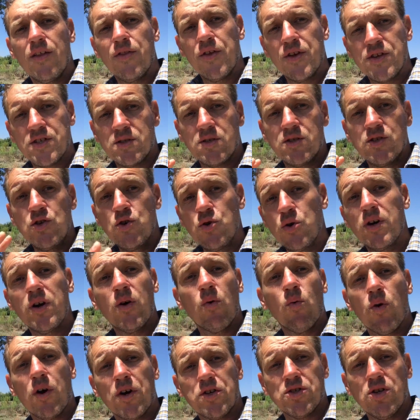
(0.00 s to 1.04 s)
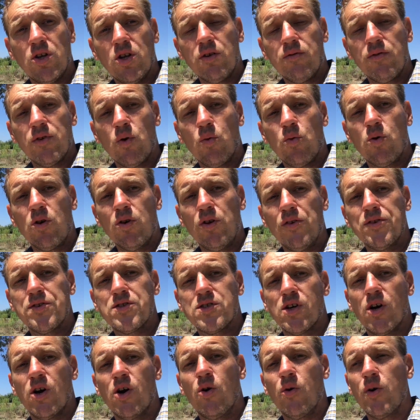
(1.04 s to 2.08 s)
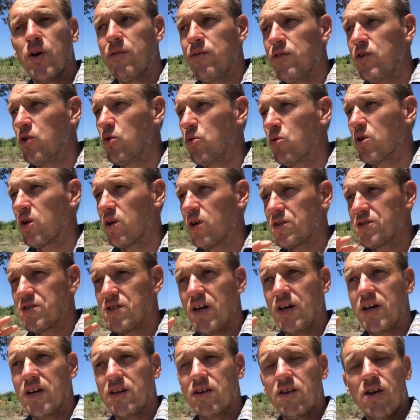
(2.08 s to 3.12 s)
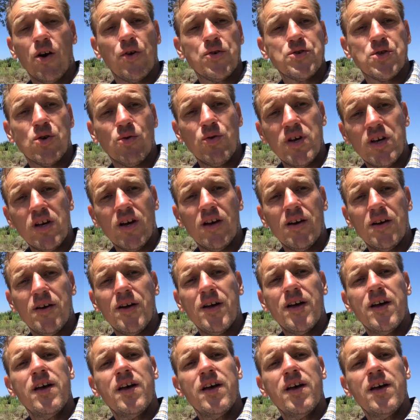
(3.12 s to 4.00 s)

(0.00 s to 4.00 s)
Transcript: This unit works all over the world, so if you were, say, in Costa Rica